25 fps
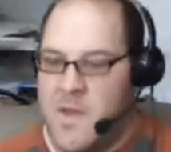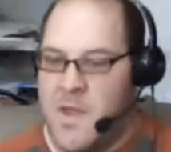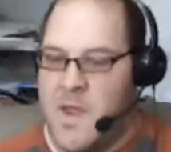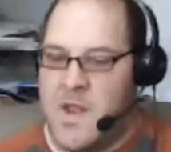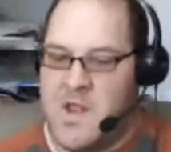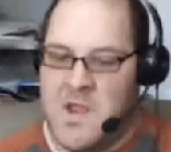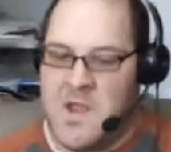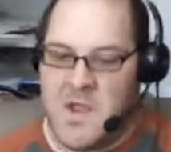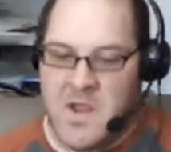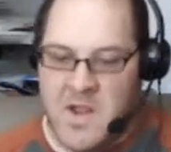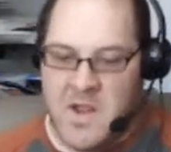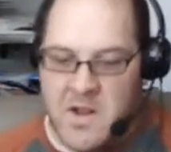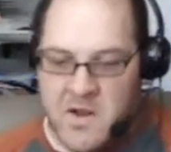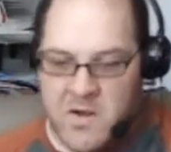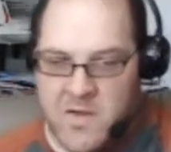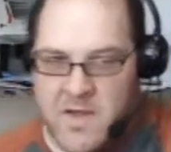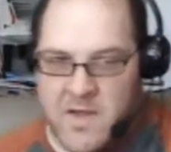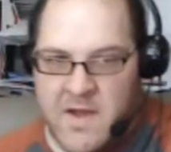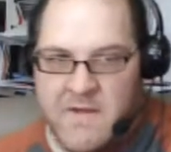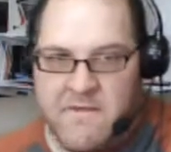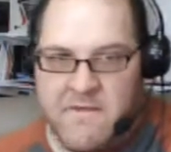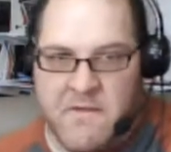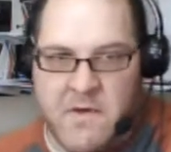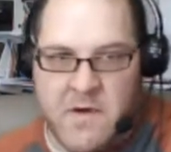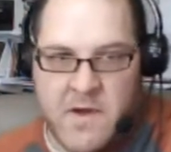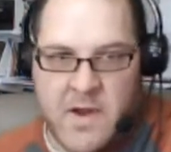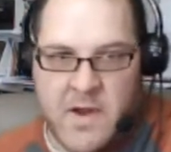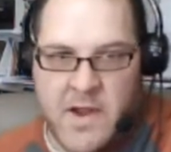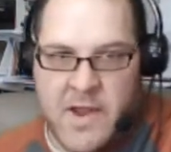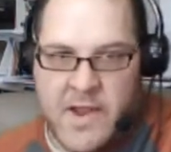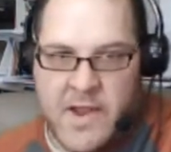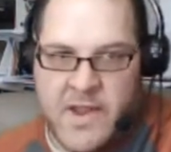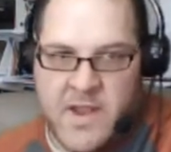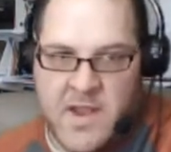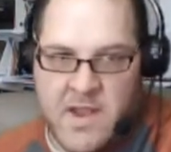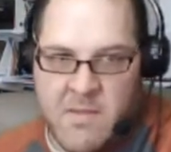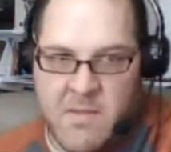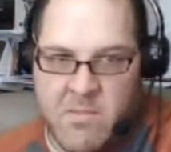And you can do that for
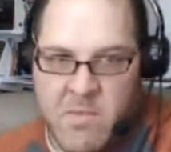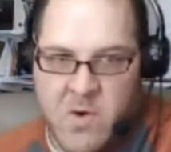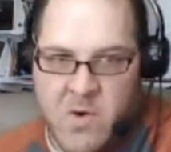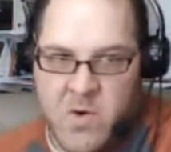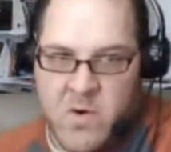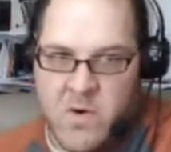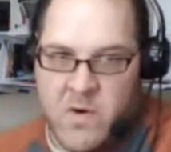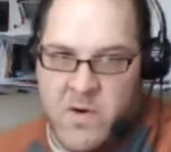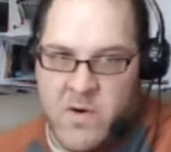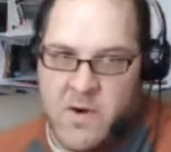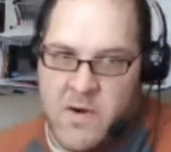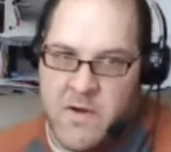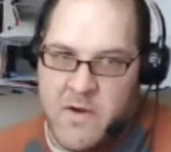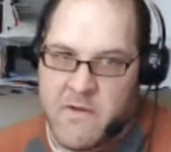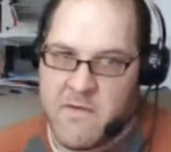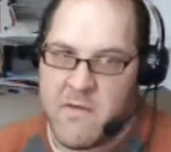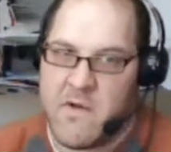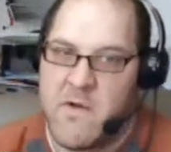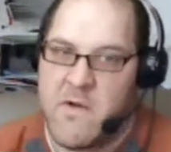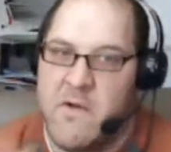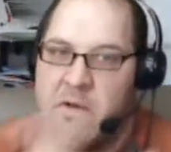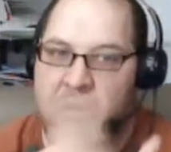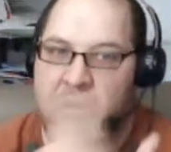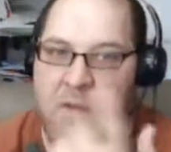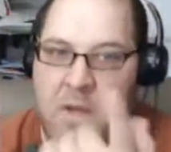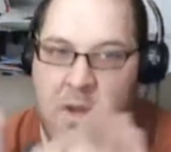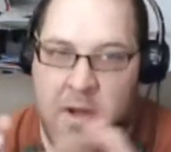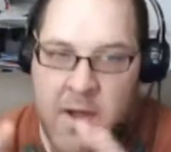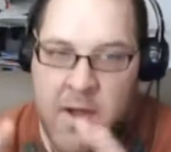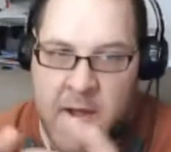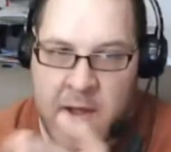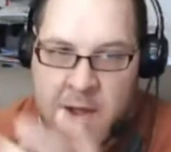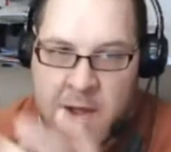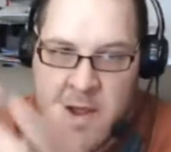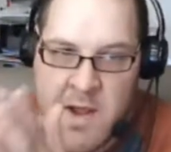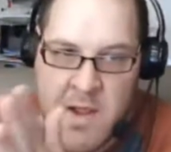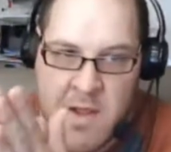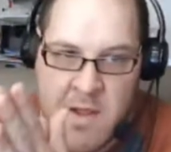any motor, as long
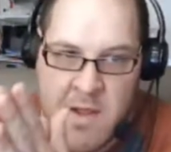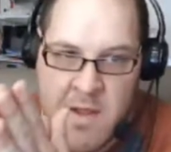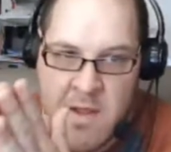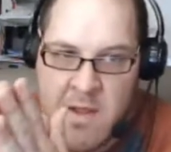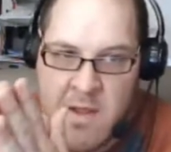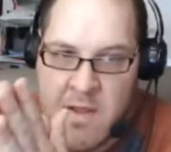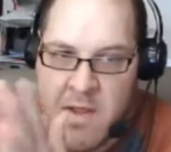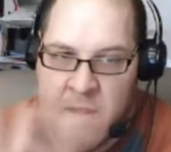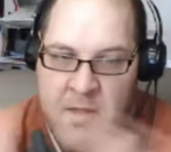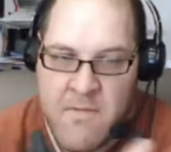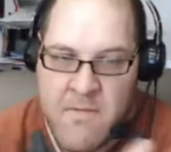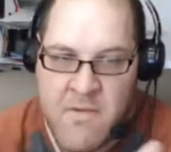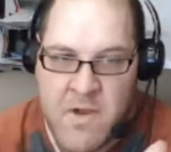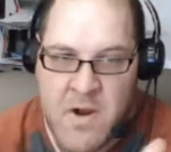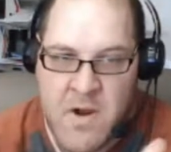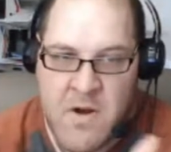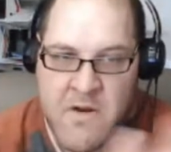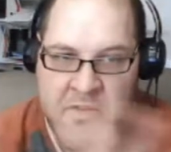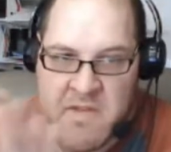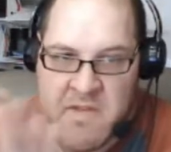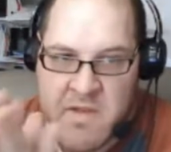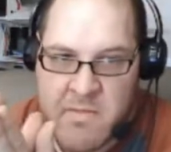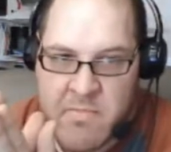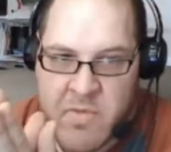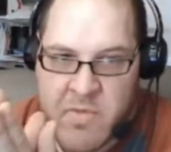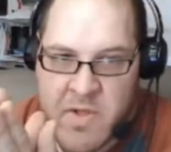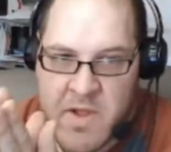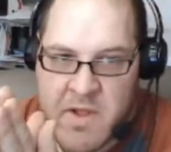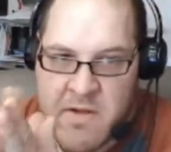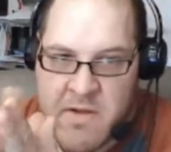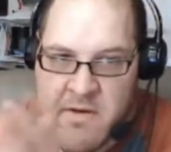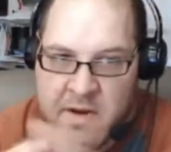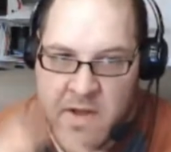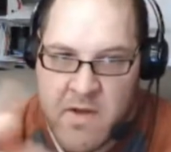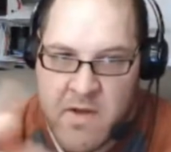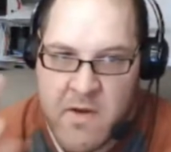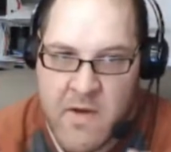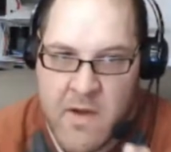even RC planes
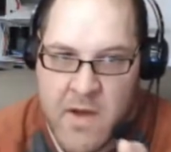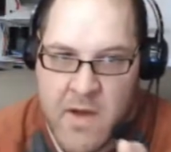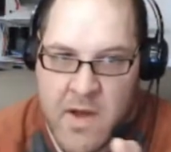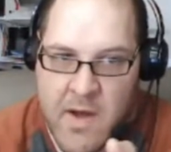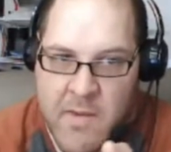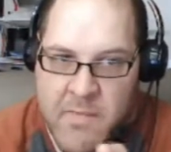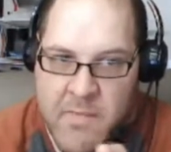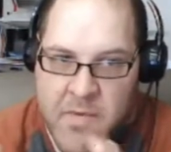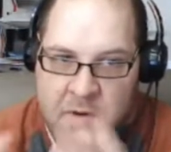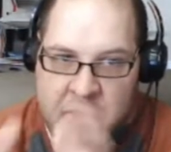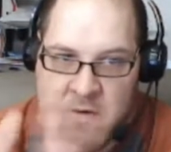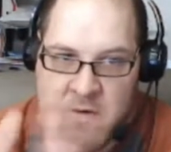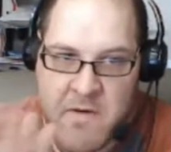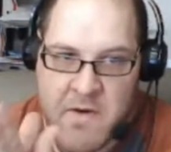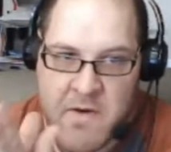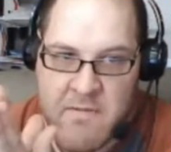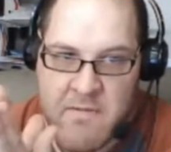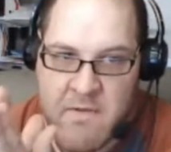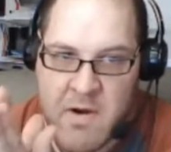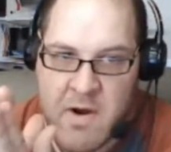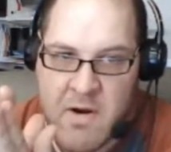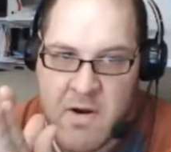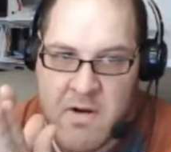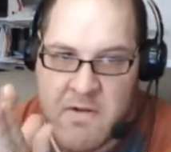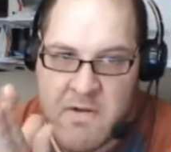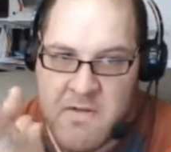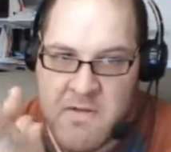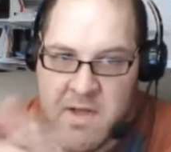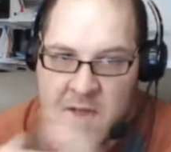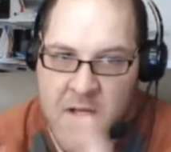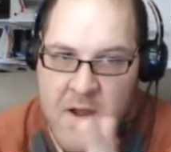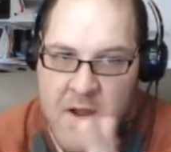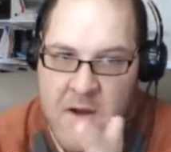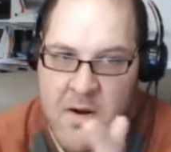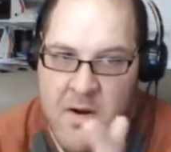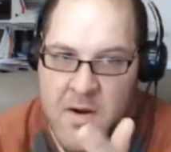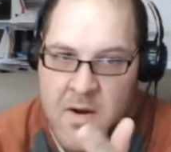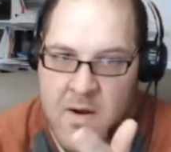or helicopters or even an
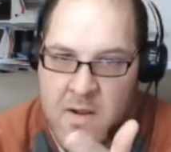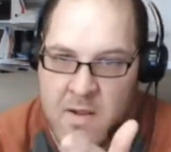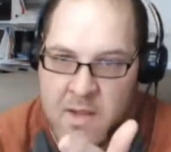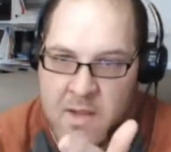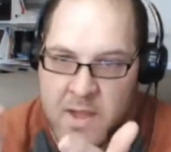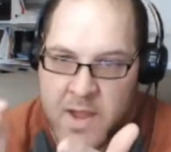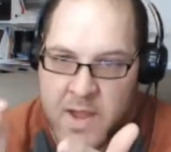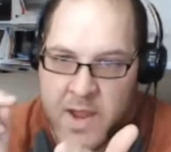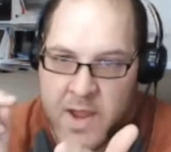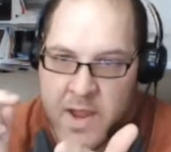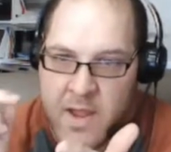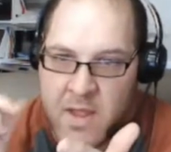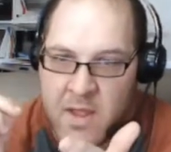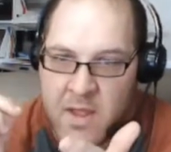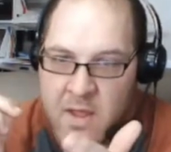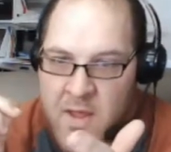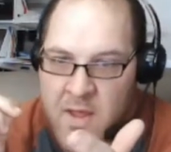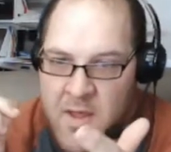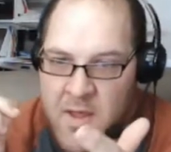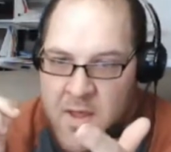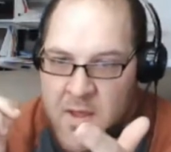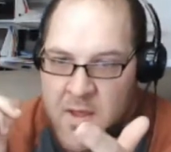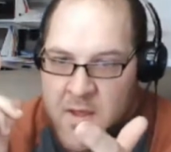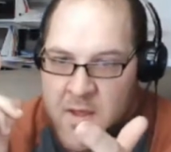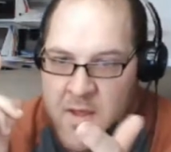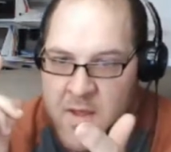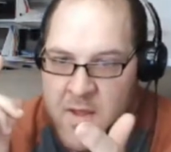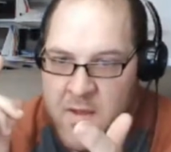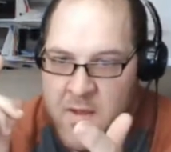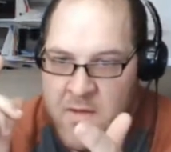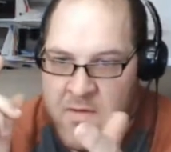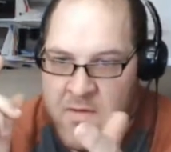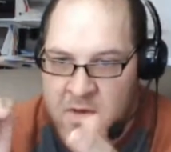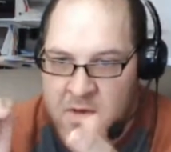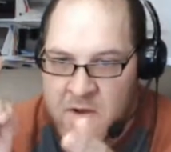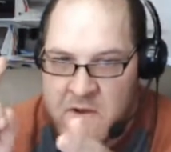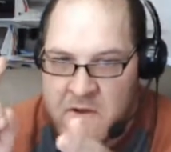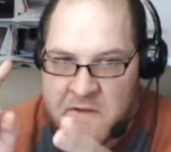RC car, like
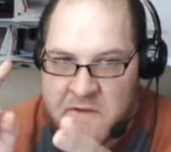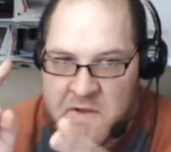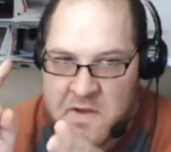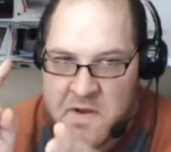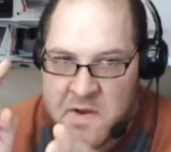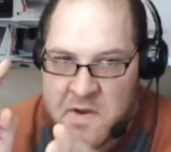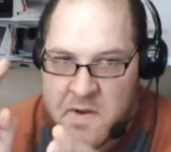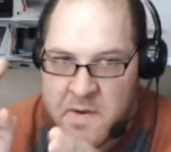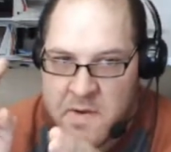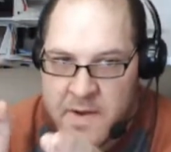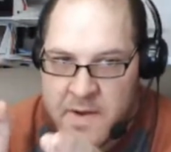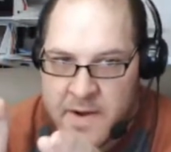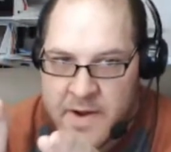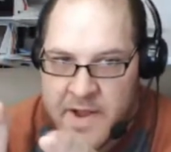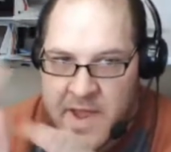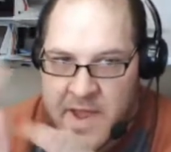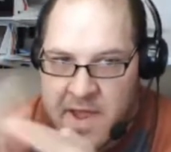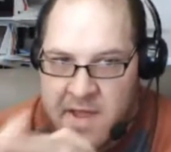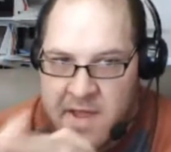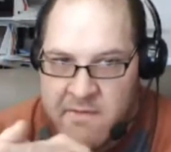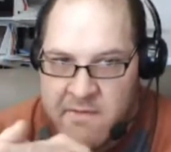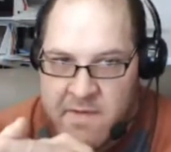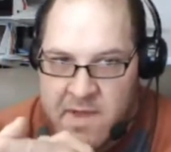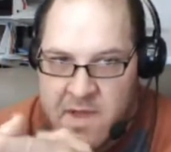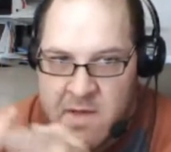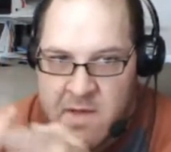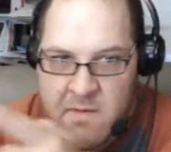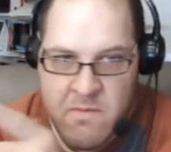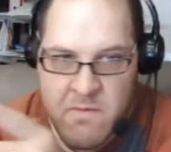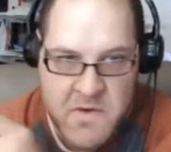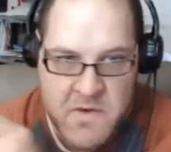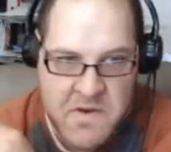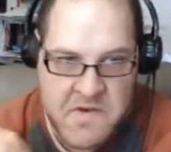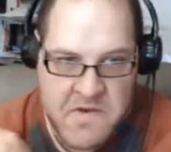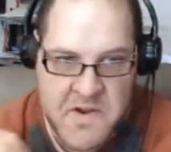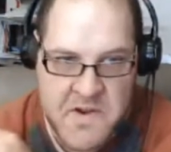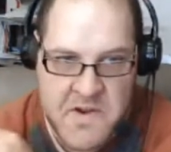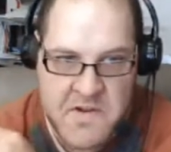as long as you know your KV,
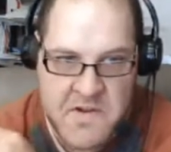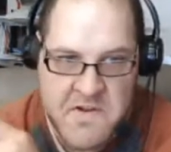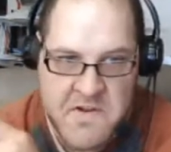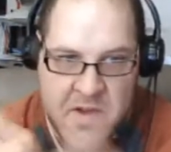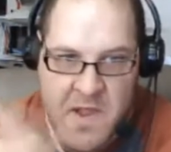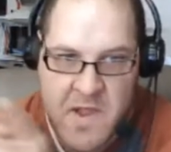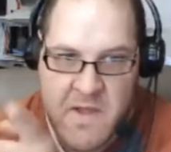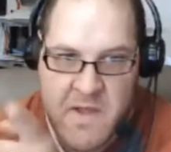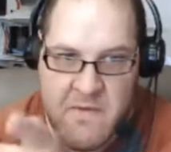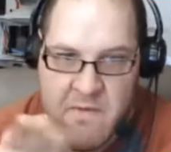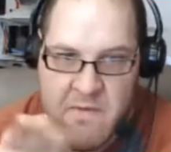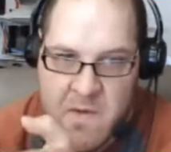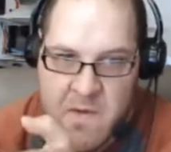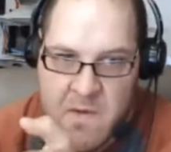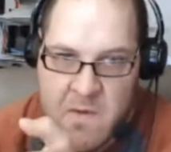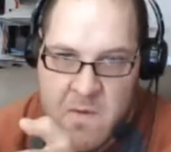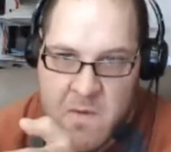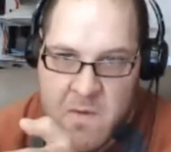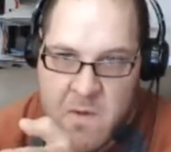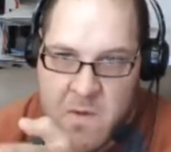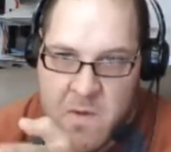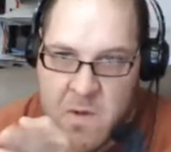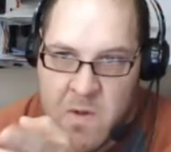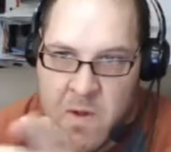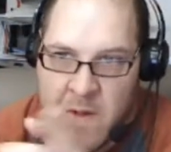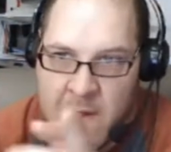which I just gave you,